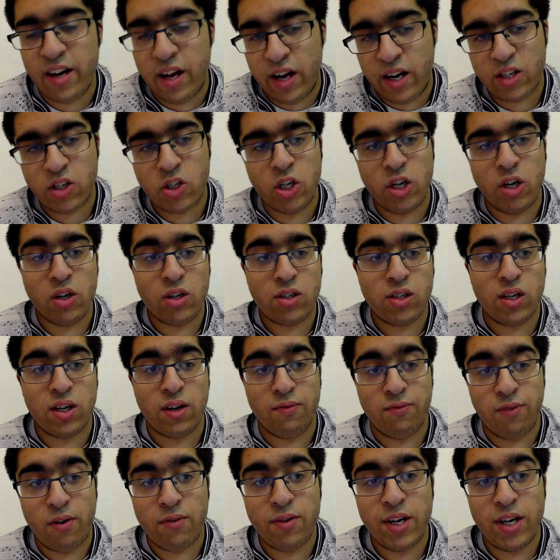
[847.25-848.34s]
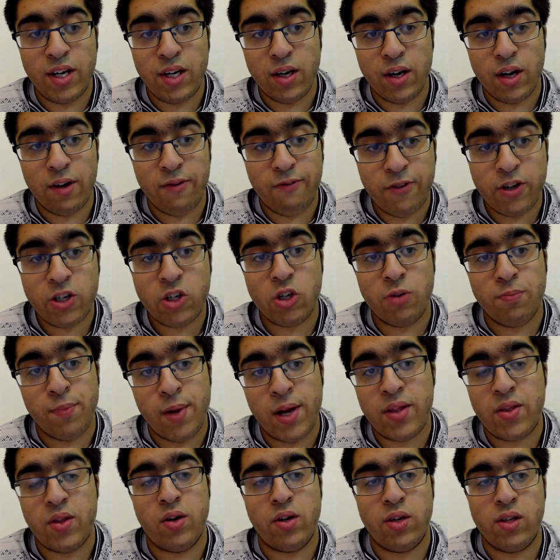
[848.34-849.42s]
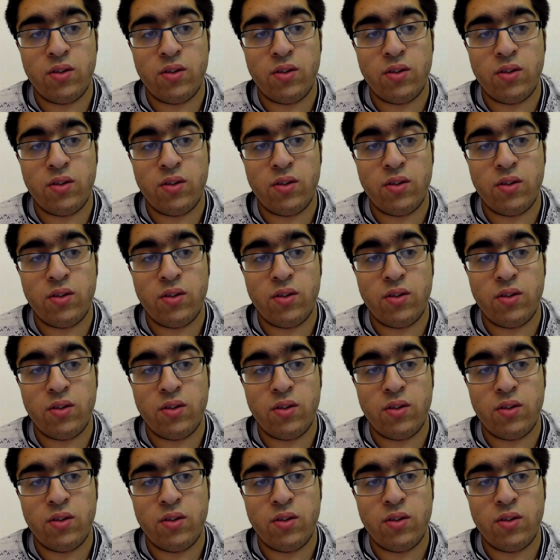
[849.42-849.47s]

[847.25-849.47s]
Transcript: actually looks like a very efficient method.